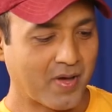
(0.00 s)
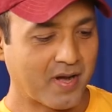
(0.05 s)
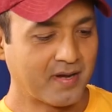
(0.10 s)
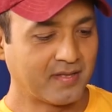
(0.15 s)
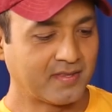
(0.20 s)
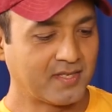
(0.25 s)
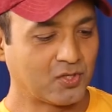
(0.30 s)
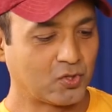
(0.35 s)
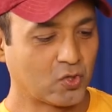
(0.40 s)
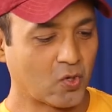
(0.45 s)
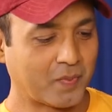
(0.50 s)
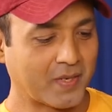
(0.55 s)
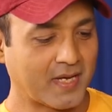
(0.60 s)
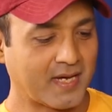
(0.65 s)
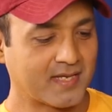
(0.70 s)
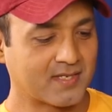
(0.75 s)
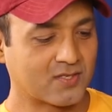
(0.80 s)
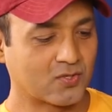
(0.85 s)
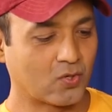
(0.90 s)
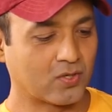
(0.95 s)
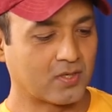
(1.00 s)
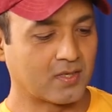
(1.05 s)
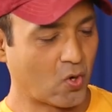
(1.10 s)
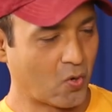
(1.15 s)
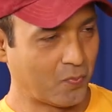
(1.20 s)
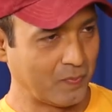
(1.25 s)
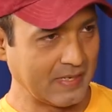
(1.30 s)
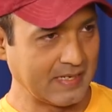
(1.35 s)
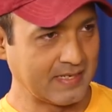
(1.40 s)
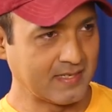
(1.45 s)
Pariniti Chopra has
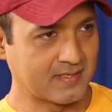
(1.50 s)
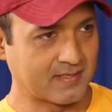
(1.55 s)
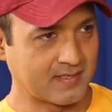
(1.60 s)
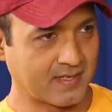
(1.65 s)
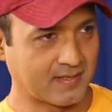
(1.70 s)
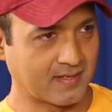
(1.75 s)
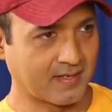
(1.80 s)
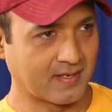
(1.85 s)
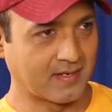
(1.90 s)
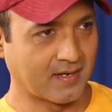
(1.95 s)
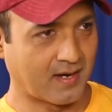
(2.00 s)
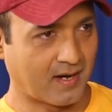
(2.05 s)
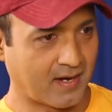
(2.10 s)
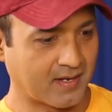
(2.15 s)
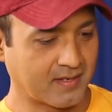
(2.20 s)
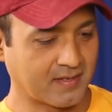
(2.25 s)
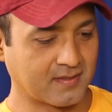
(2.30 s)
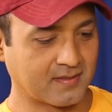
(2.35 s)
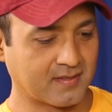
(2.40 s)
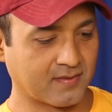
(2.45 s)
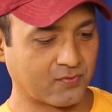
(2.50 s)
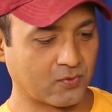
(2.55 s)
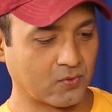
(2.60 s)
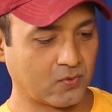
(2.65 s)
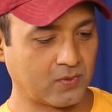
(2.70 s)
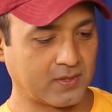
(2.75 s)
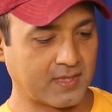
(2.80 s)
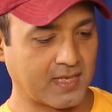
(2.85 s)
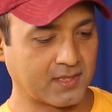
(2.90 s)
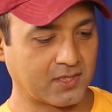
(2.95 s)
openly said in our
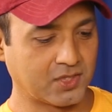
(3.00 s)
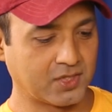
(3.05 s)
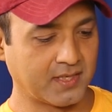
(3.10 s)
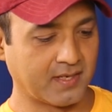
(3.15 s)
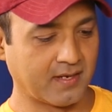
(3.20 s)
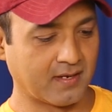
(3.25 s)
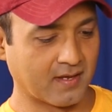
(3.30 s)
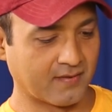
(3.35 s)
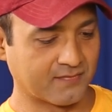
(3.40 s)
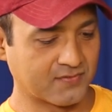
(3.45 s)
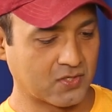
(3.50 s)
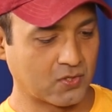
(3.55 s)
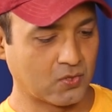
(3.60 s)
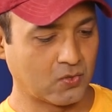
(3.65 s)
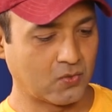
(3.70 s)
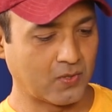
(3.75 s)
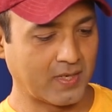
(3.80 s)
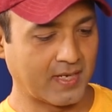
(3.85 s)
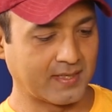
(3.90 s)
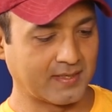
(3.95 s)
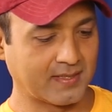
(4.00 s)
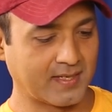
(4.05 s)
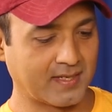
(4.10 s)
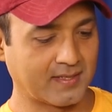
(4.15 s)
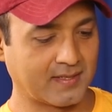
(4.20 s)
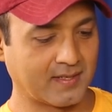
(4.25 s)
interview that she loves you and